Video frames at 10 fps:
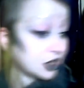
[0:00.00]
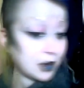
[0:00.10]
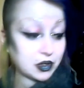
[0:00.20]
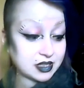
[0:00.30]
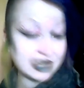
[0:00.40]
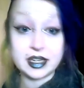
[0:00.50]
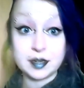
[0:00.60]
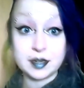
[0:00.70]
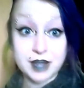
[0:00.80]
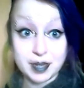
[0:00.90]
bought
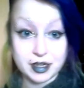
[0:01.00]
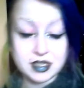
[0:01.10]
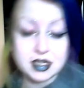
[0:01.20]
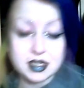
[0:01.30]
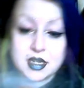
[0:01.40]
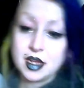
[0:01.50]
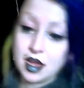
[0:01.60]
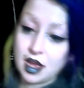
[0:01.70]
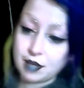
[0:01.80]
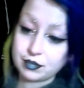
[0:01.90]
silicone pigment,
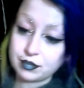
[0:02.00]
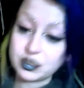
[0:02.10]
which